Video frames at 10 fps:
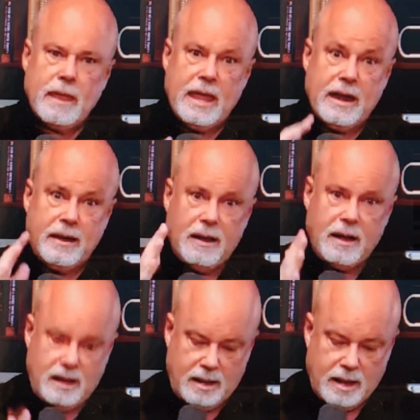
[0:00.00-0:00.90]
And
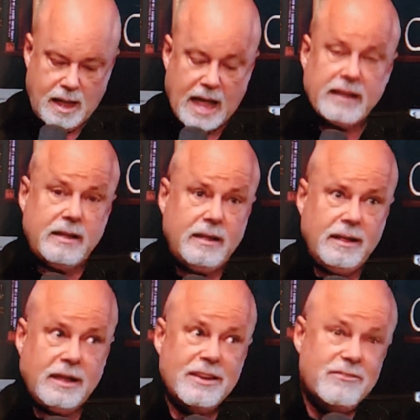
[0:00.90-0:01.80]
I
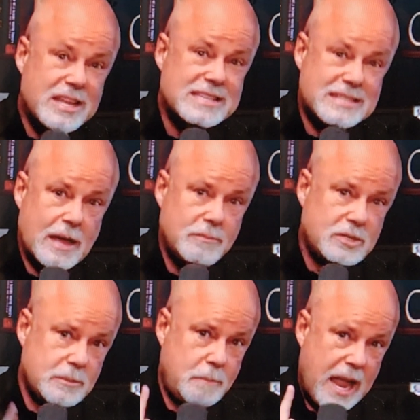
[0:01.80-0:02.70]
convinced them
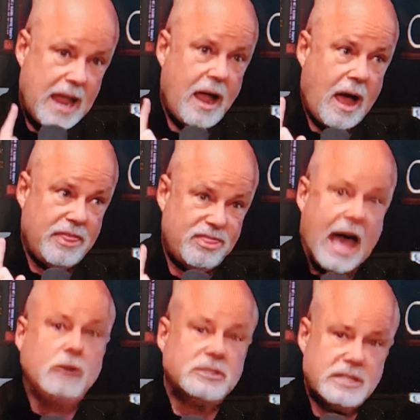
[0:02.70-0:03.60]
to pay
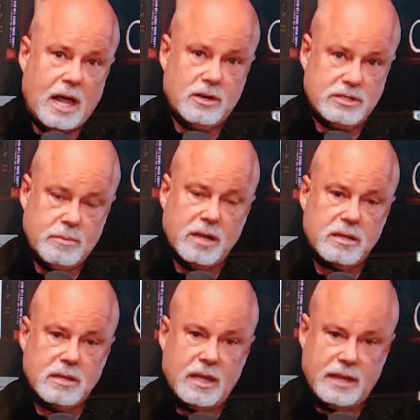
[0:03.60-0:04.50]
$1,000 a month,
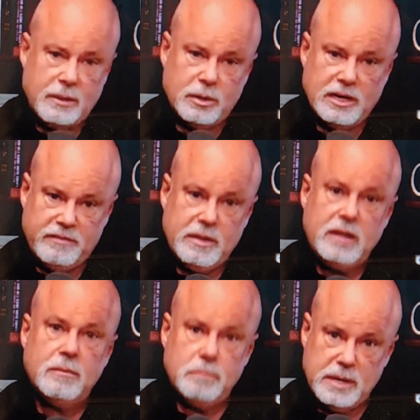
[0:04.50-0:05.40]
and they would leave
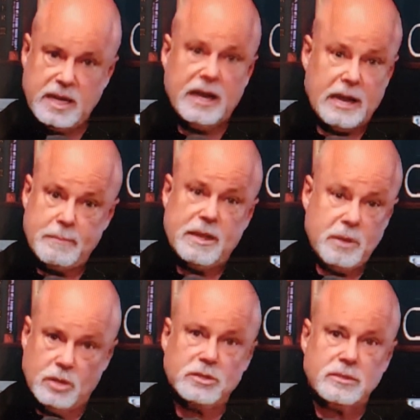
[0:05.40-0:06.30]
me be and let me
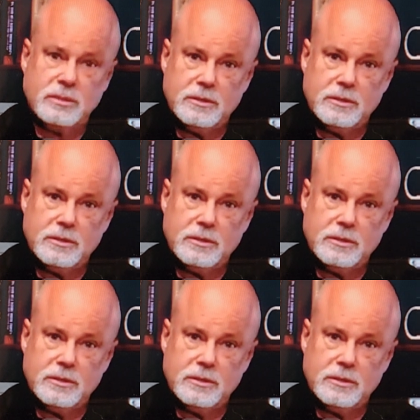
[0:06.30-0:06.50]
build.